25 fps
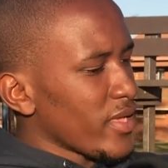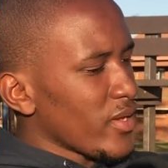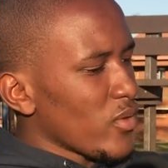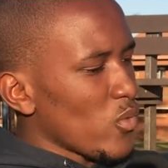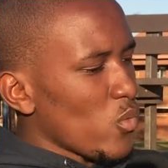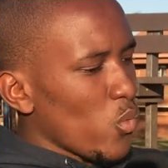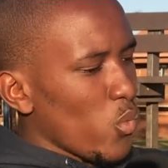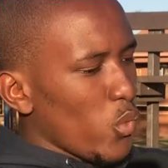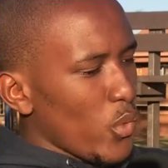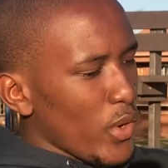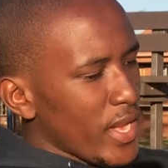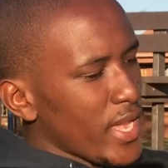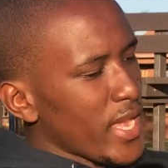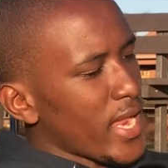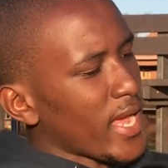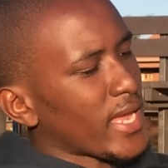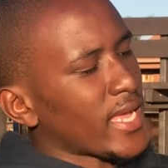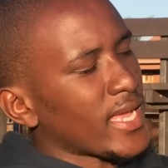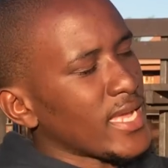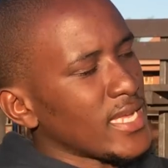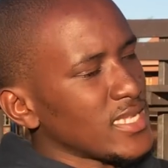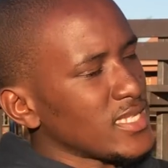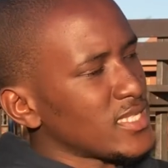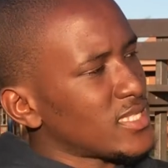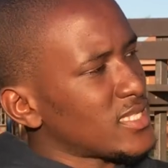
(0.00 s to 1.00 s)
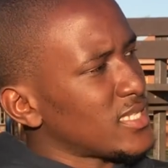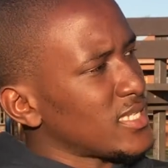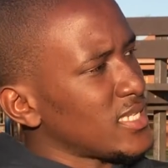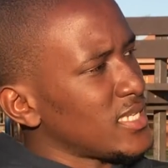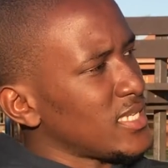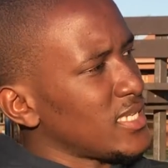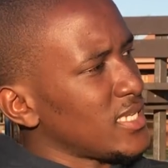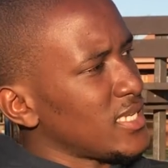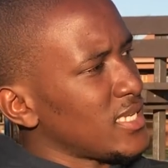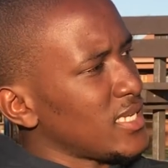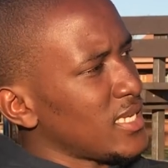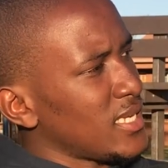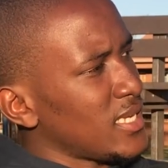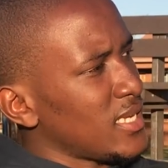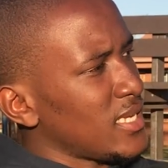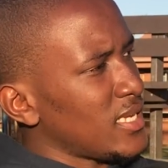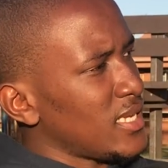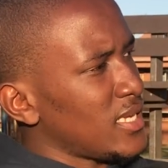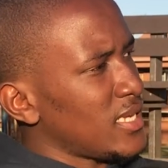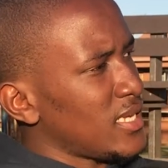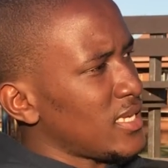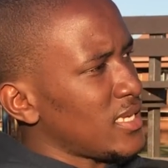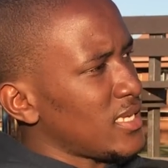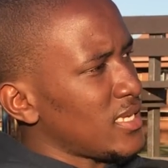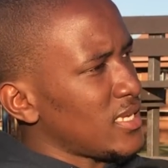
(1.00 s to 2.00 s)
win against
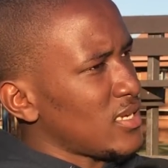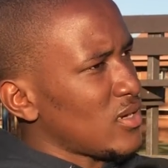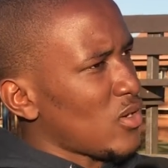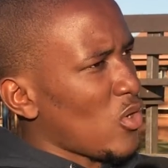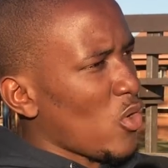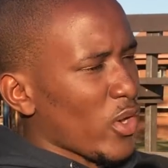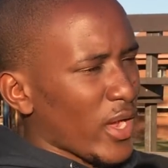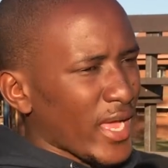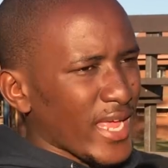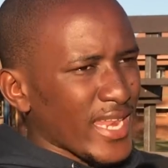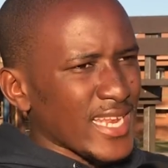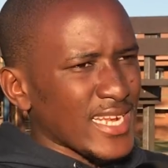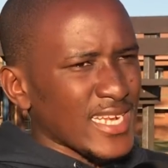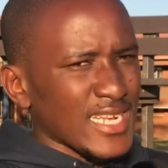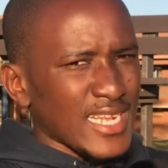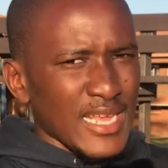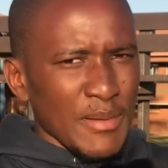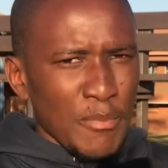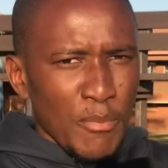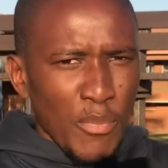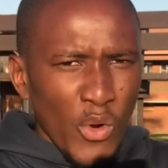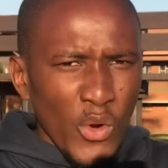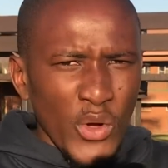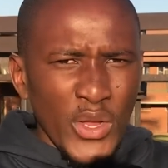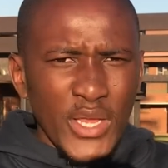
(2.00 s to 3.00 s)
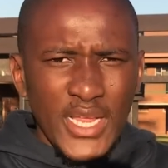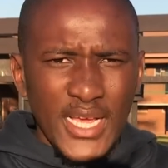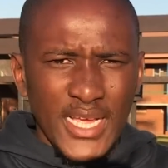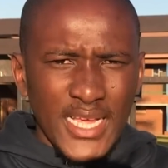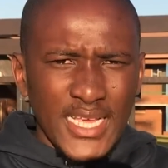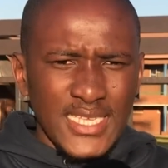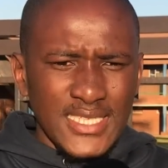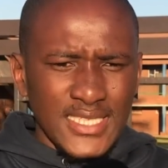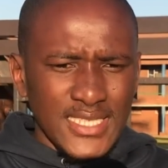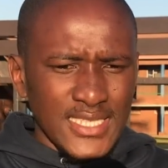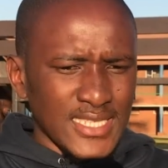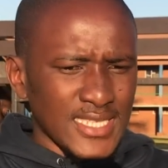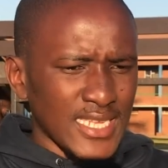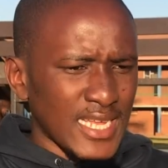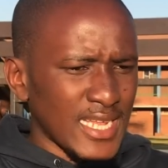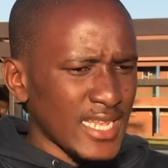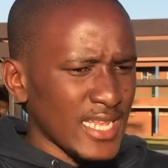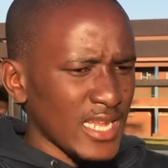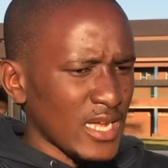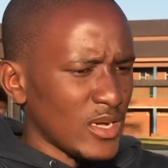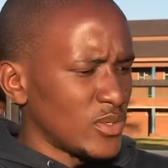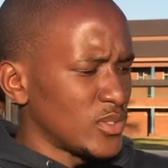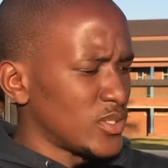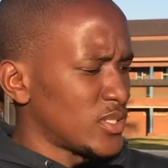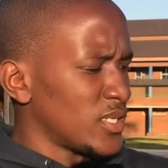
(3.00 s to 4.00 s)
or get a point against the
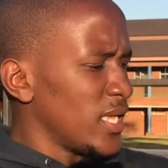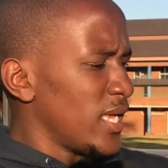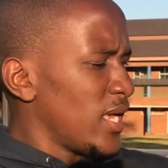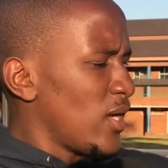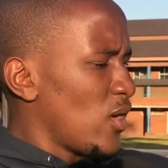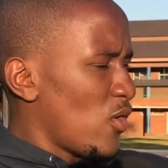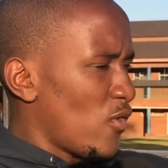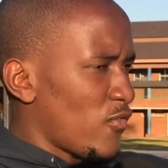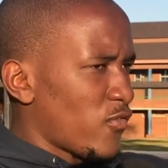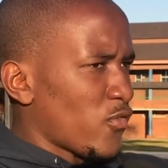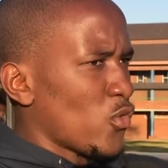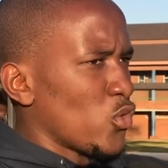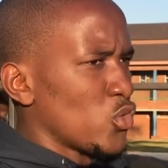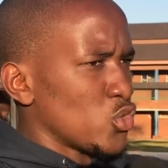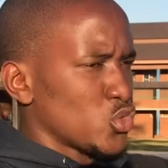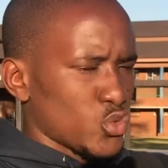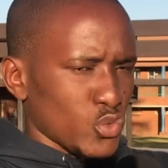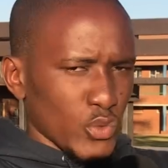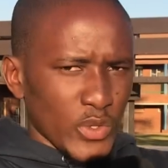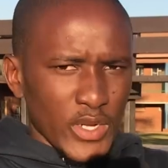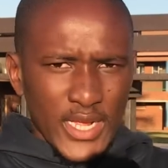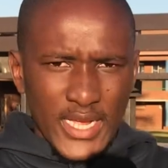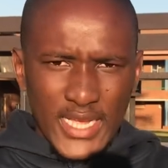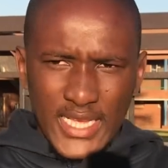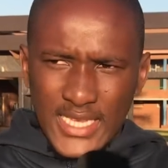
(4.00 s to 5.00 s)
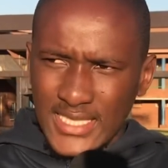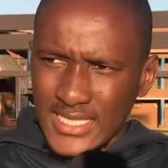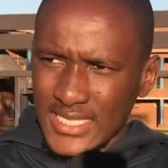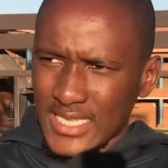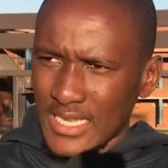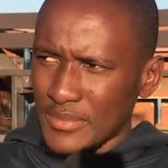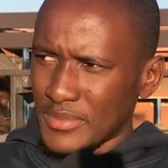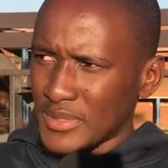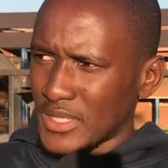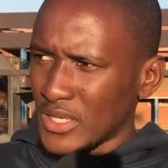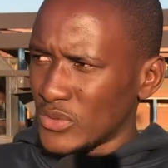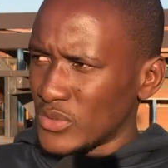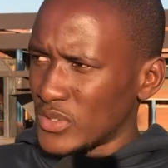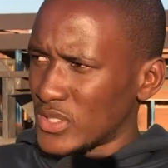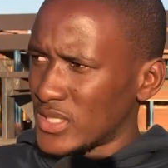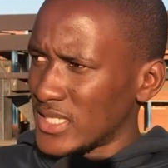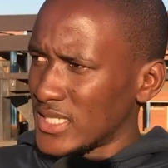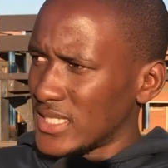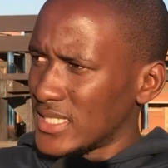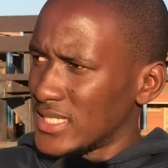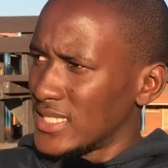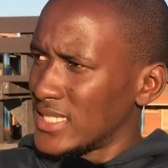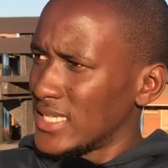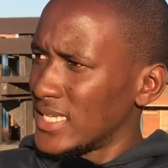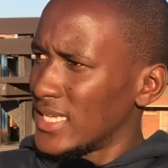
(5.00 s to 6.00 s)
Sundowns, of course, win against Cape Town
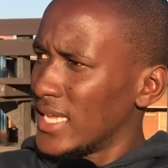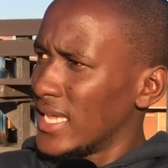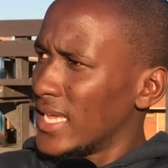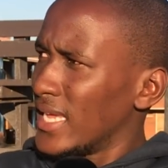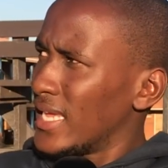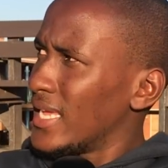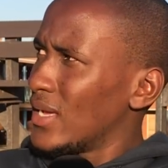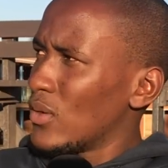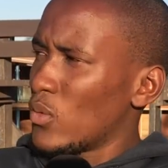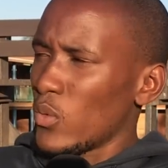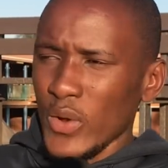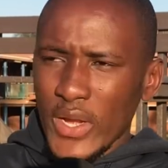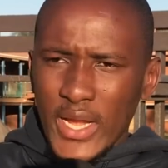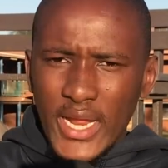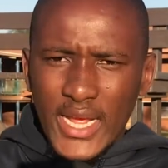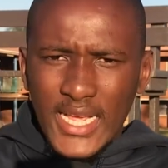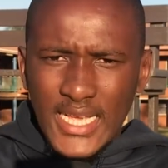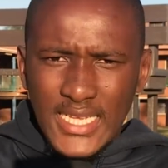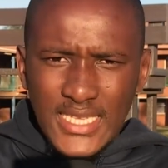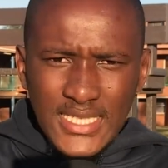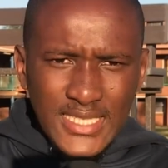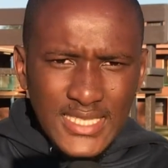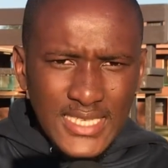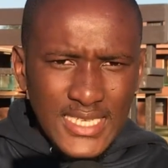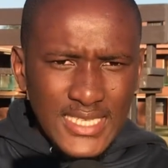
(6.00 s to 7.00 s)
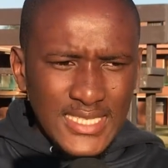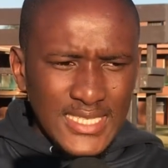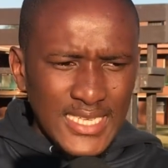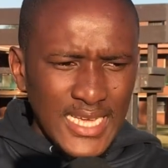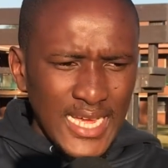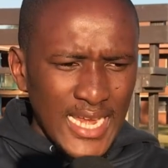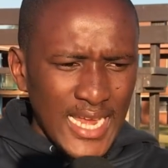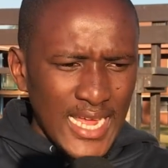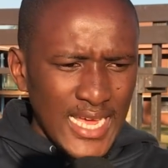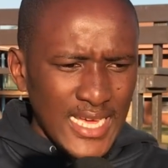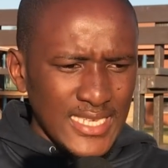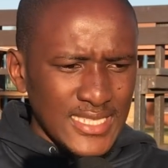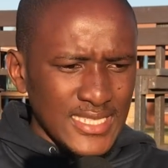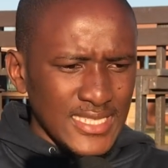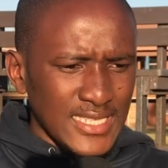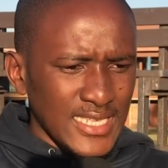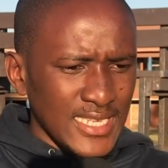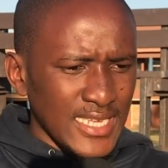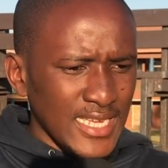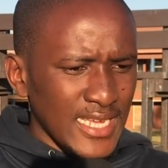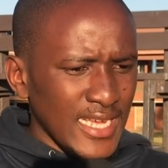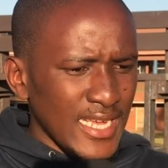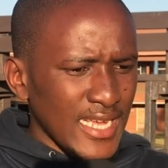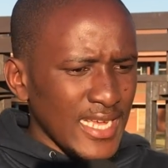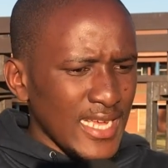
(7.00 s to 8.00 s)
City, win against TS Galaxy,
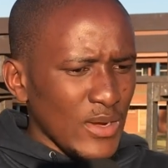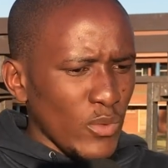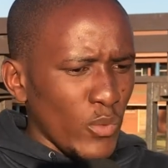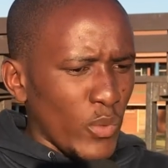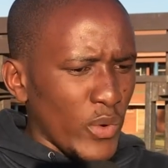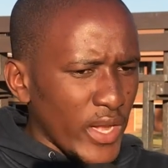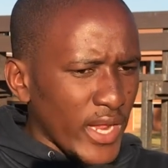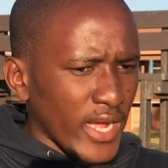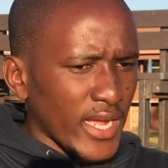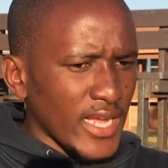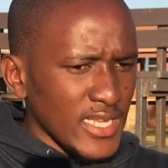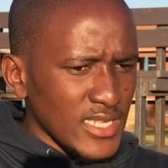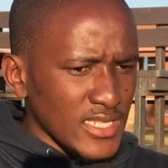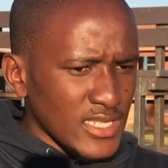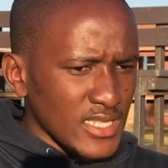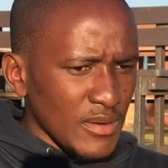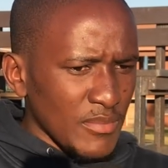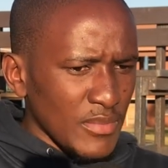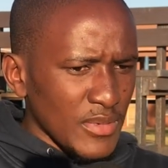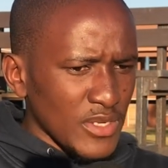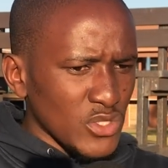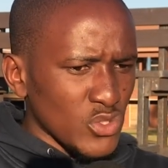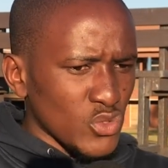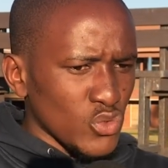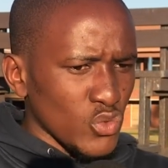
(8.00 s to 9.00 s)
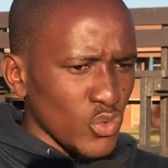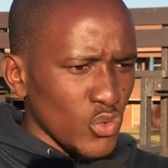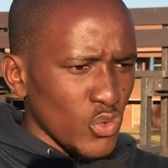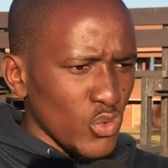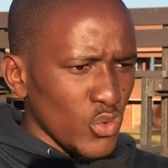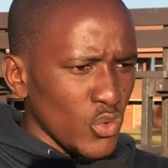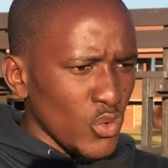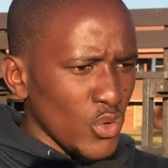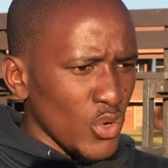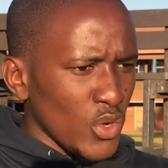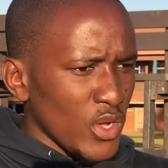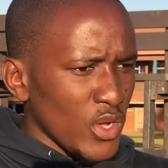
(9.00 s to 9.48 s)
win against Amazulu,